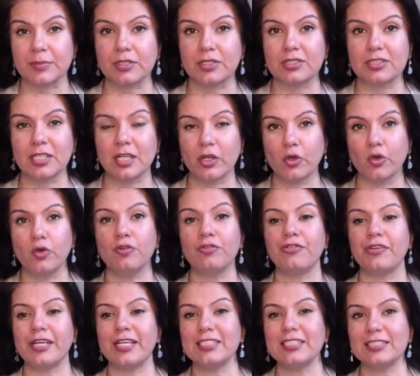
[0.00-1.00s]
because a low
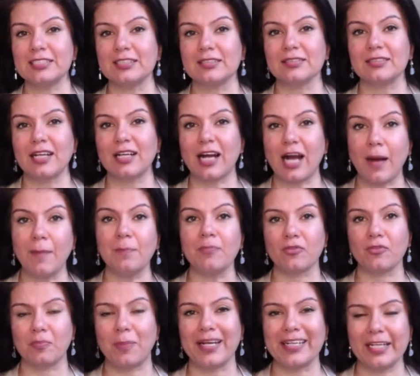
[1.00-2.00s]
phase
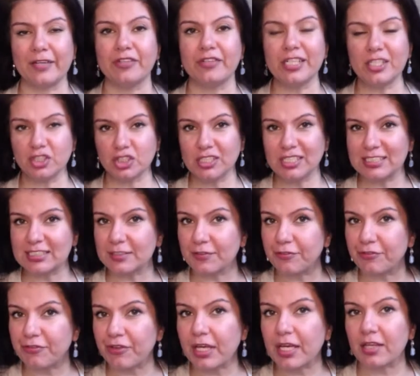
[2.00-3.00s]
comes, by definition, it's
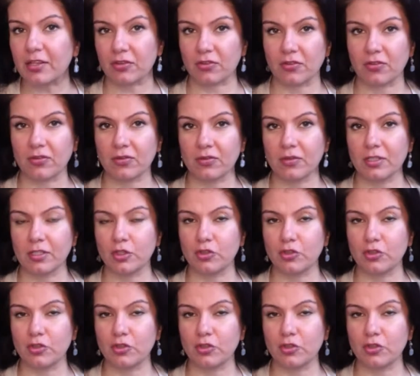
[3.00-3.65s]
a phase.